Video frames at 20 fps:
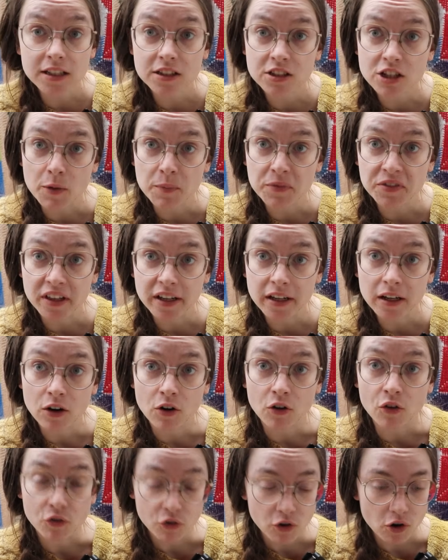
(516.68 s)
did something
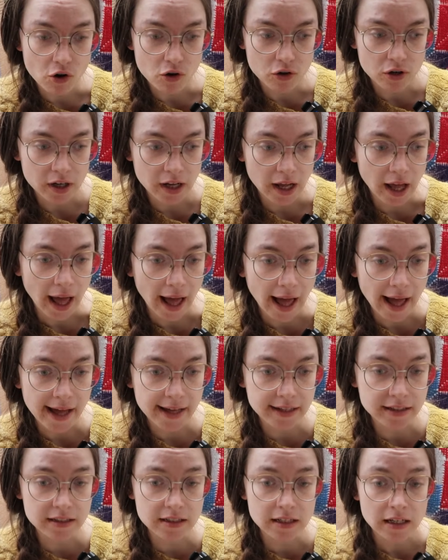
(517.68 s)
wrong,
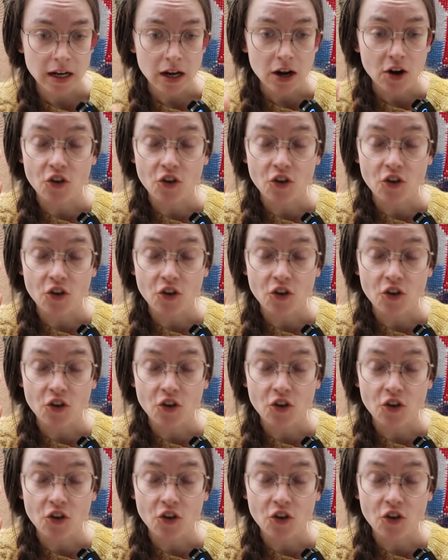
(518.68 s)
and